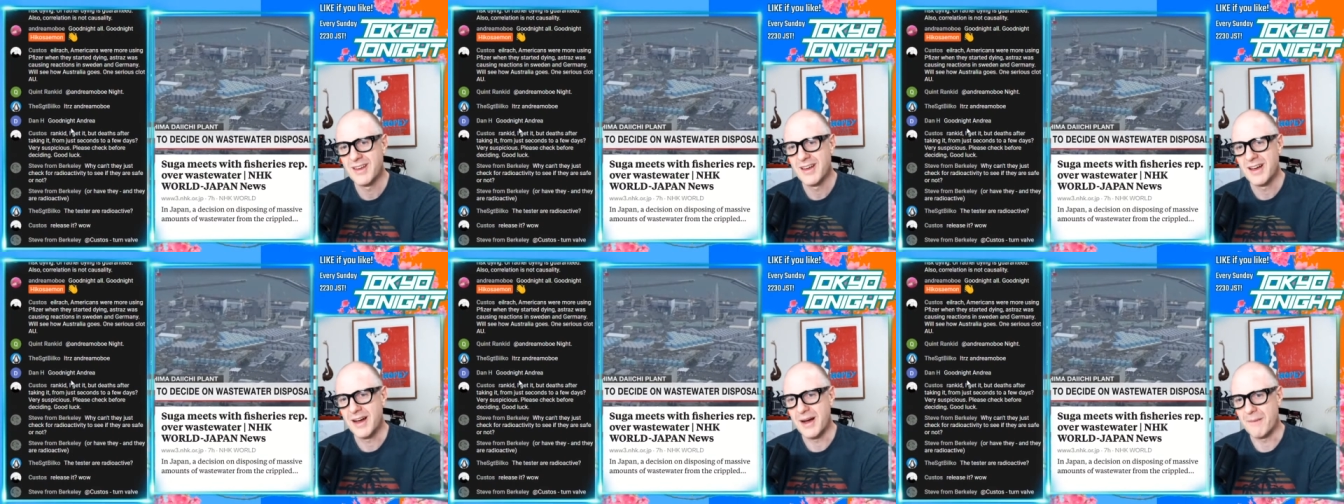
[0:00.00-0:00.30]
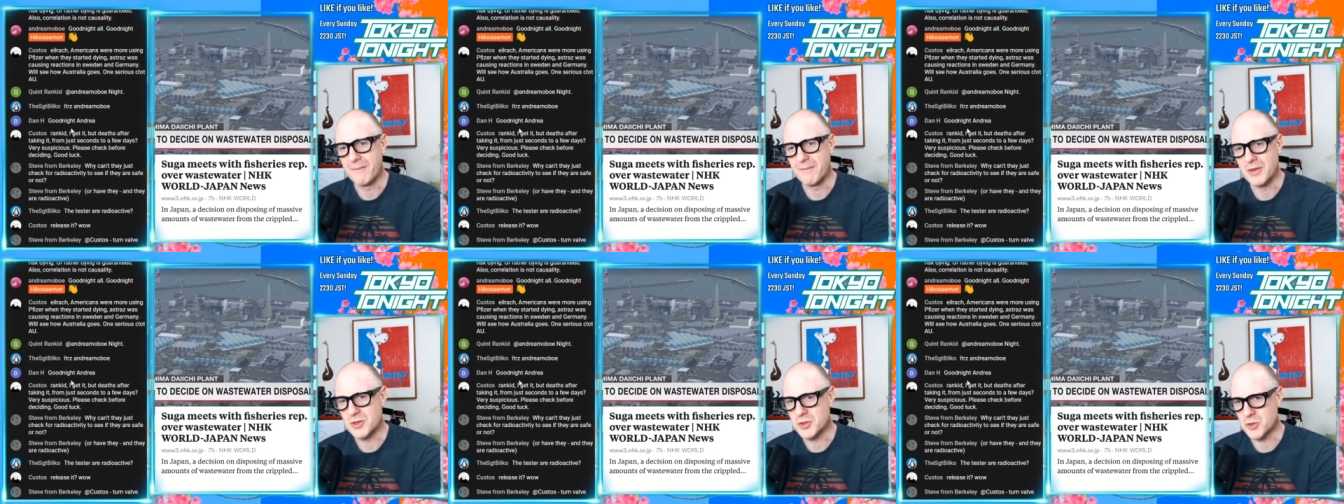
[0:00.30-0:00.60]

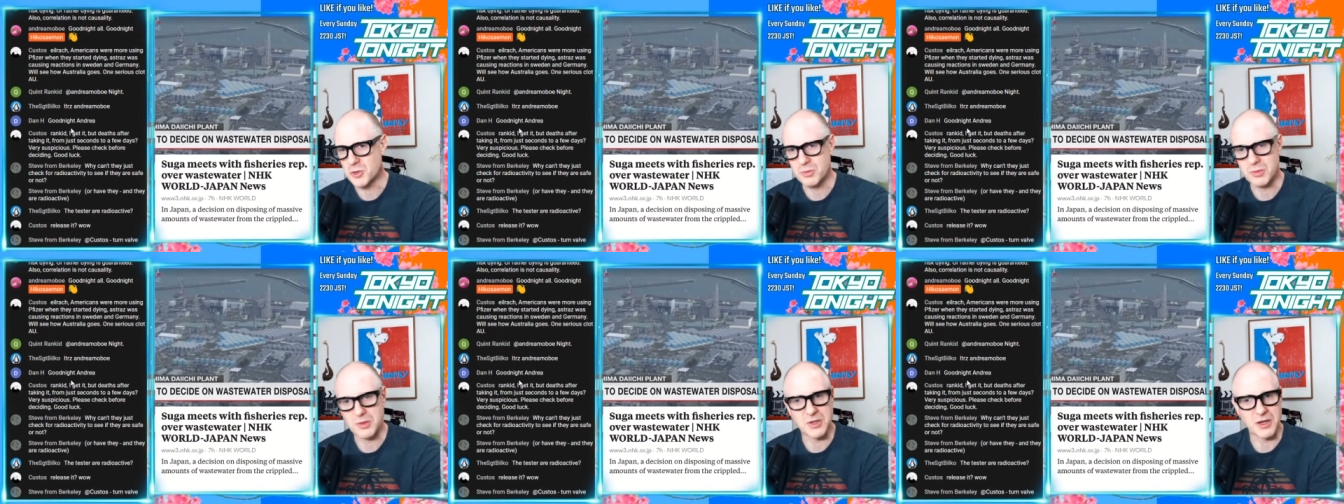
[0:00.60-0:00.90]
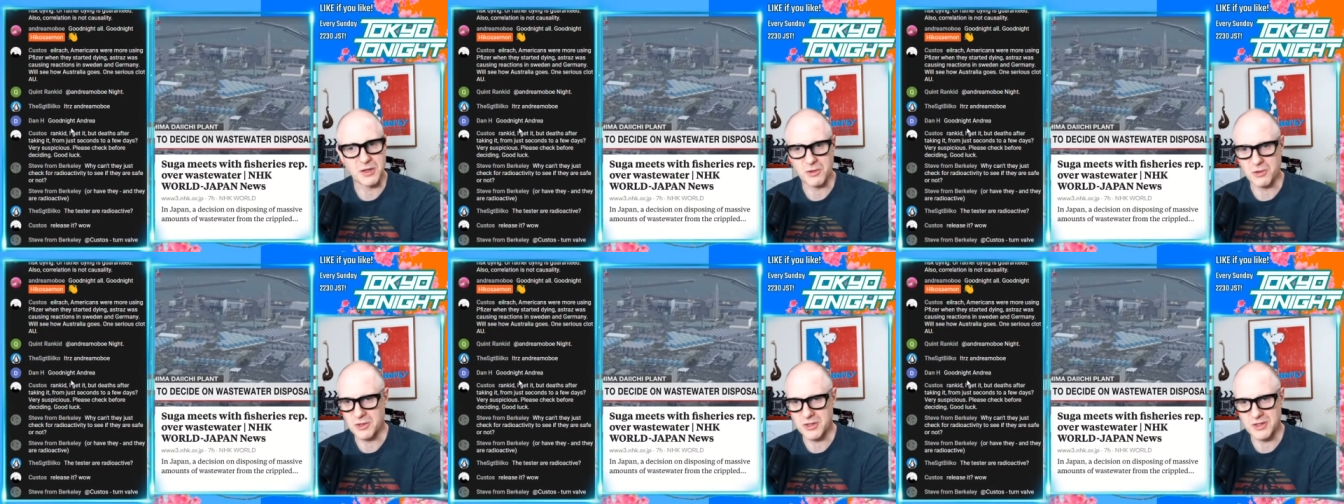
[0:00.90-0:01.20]
Um, it's super
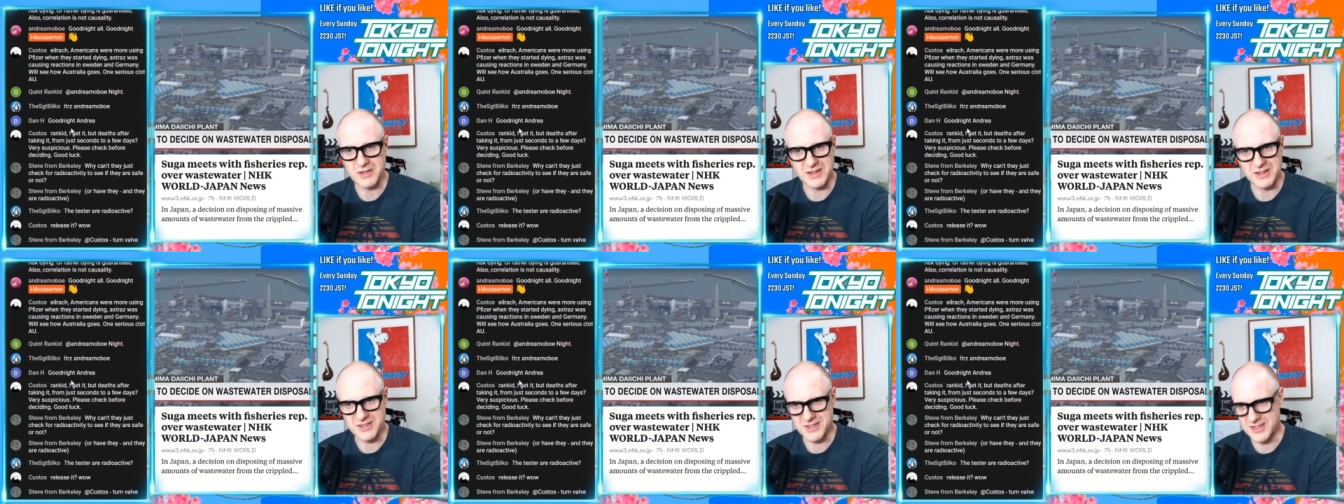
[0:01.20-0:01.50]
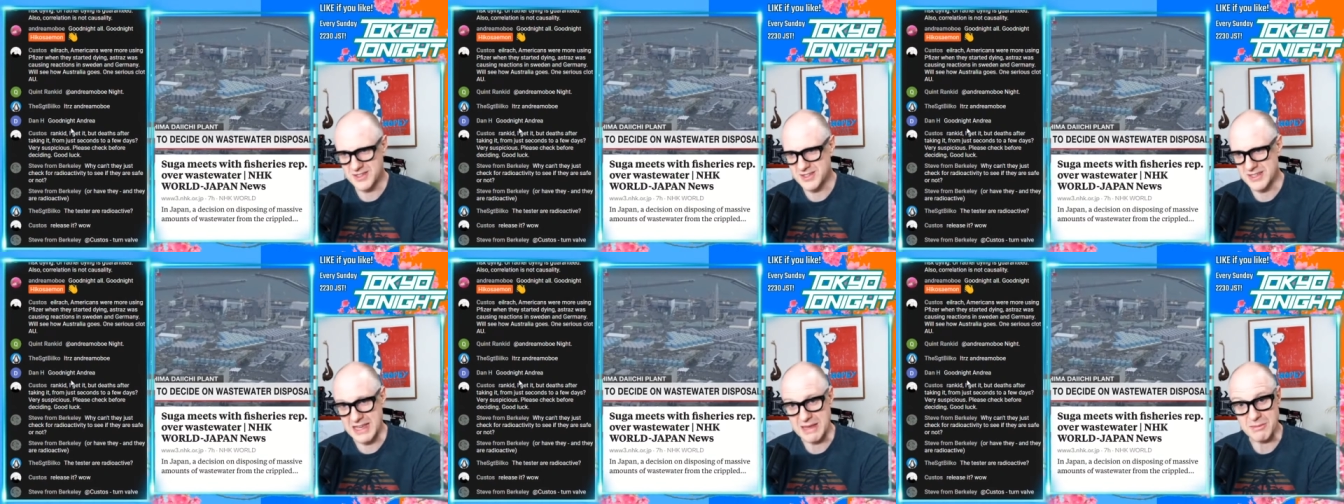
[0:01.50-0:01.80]
diluted. It's
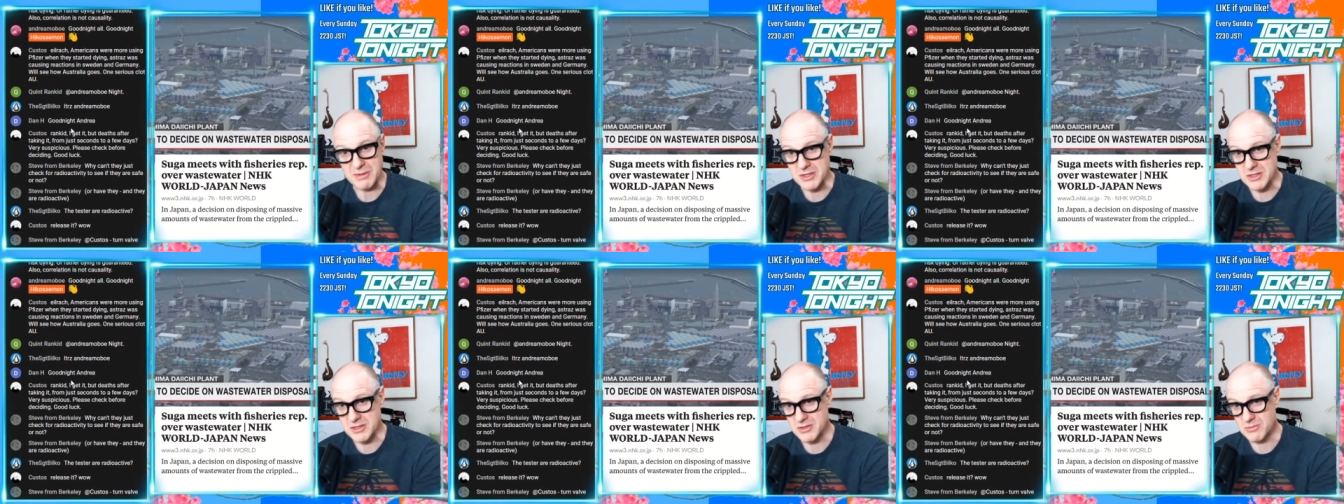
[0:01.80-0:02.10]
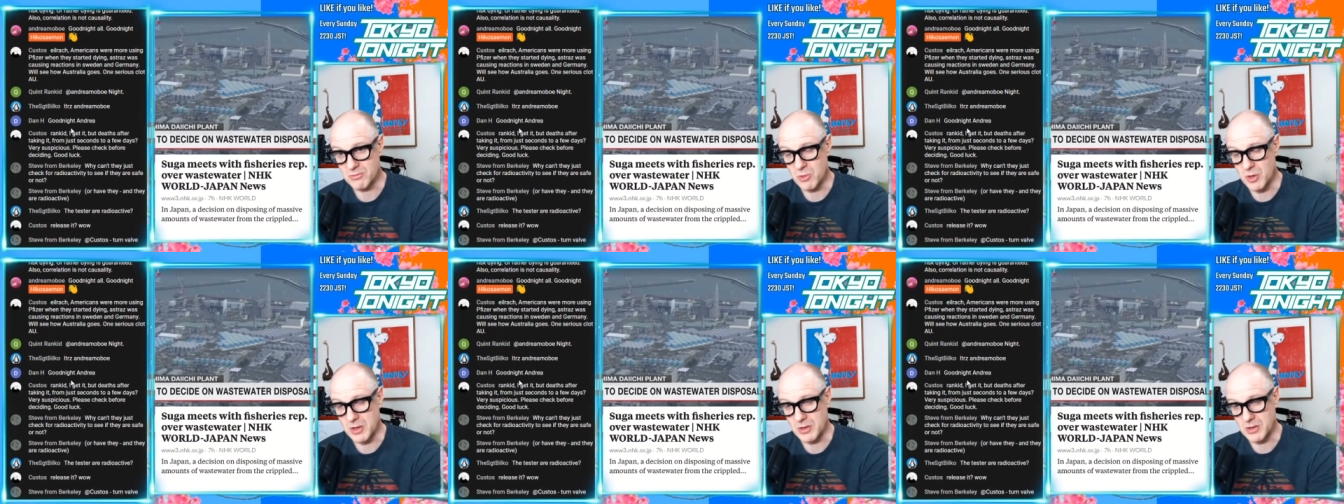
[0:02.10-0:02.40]
the same as
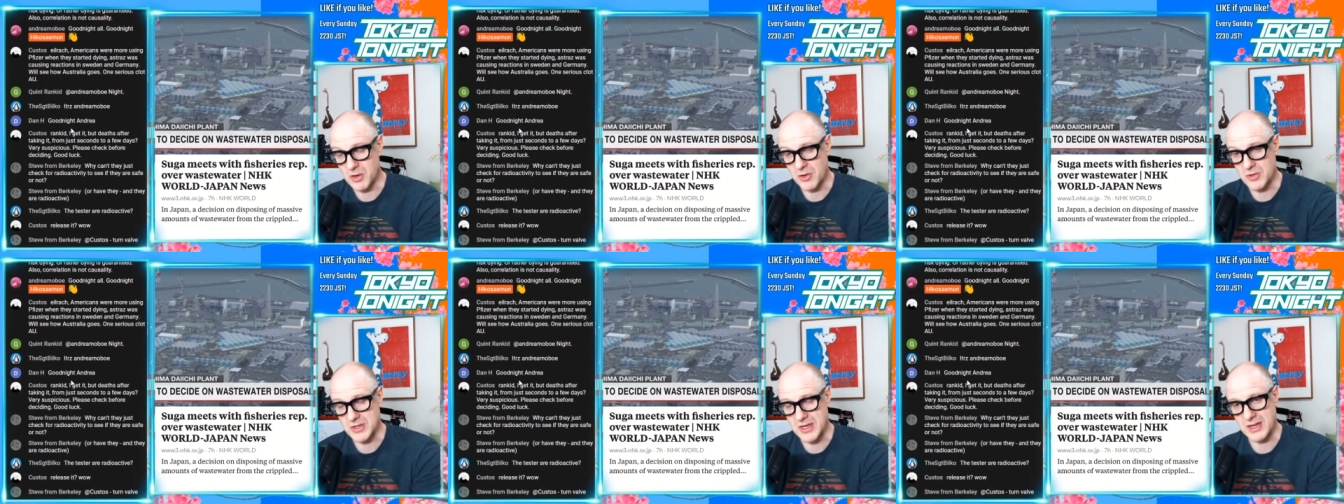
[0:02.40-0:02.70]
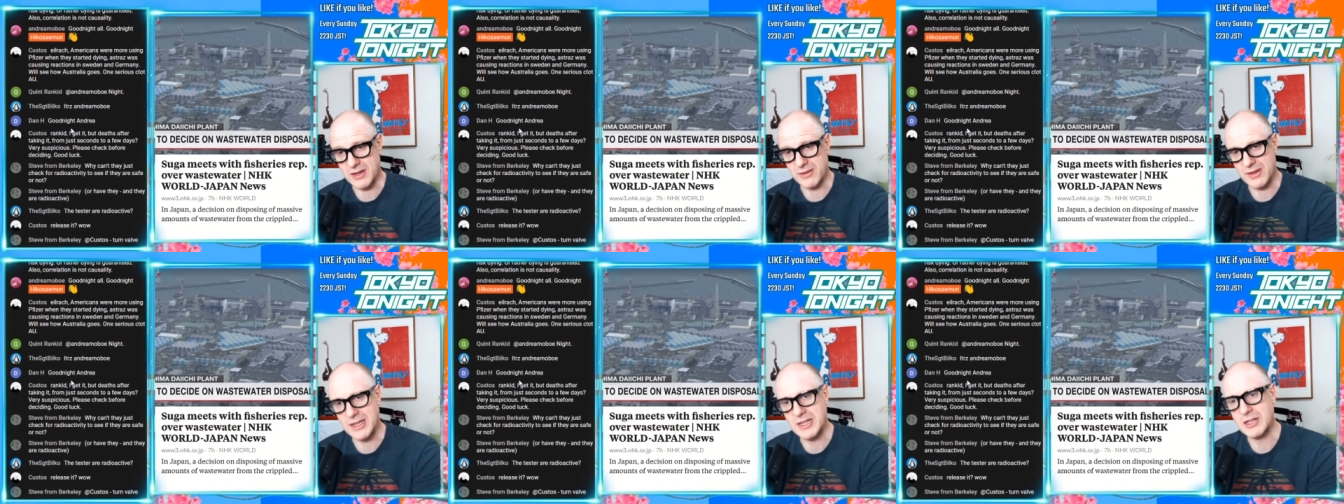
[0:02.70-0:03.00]
what goes
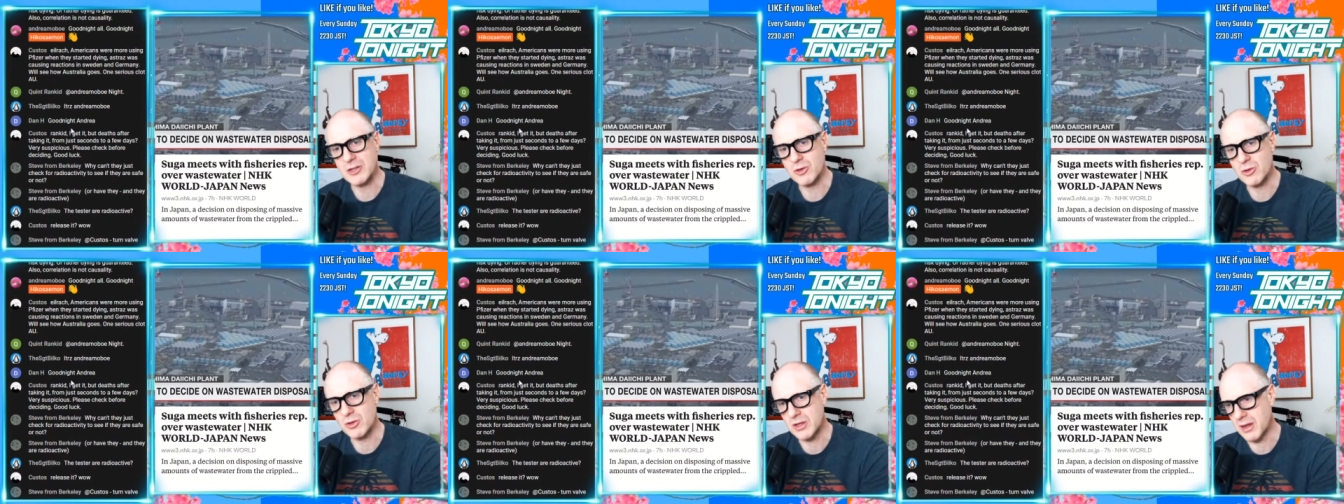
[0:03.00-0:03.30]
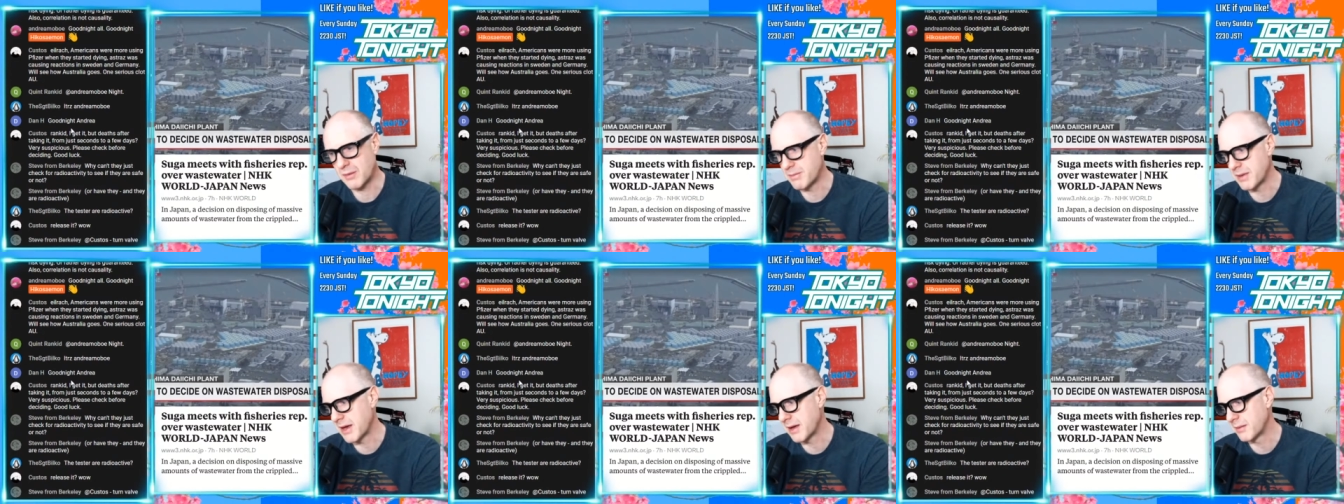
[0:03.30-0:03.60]
out of any
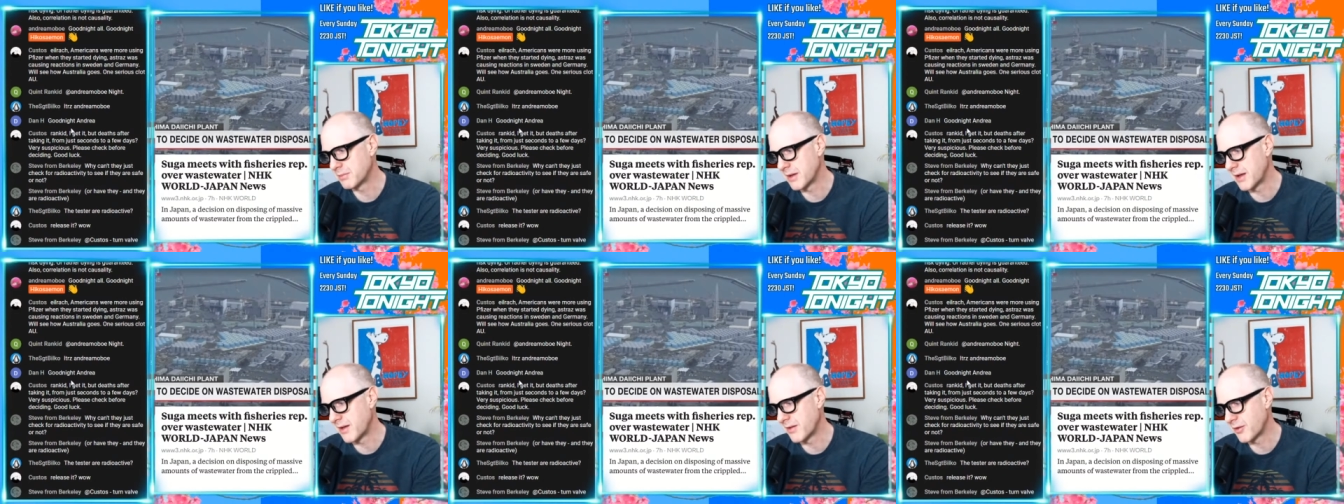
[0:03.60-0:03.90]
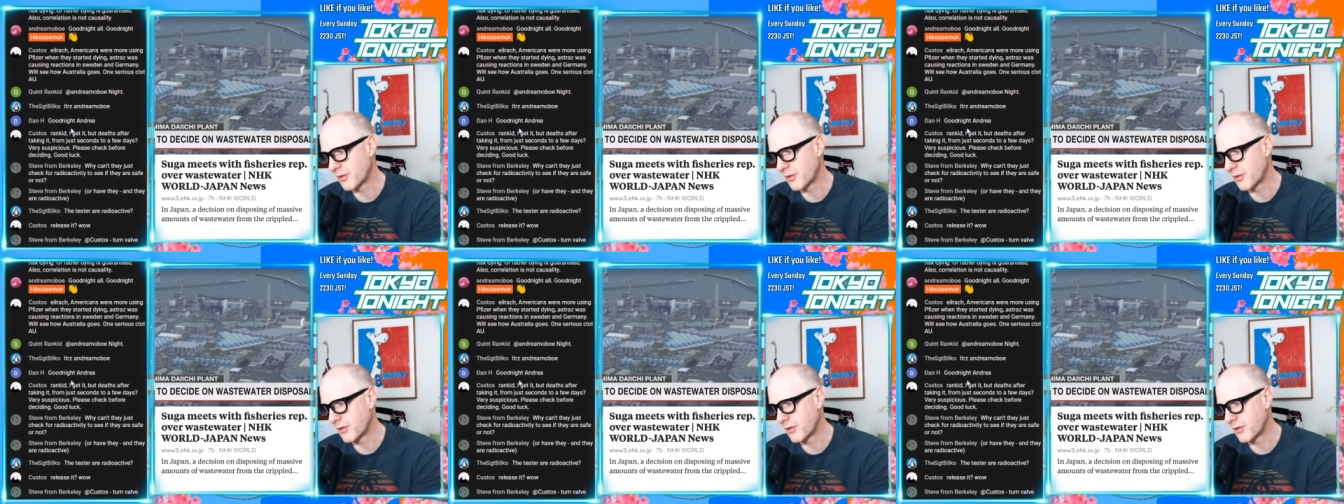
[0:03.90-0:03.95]
nuclear power plant.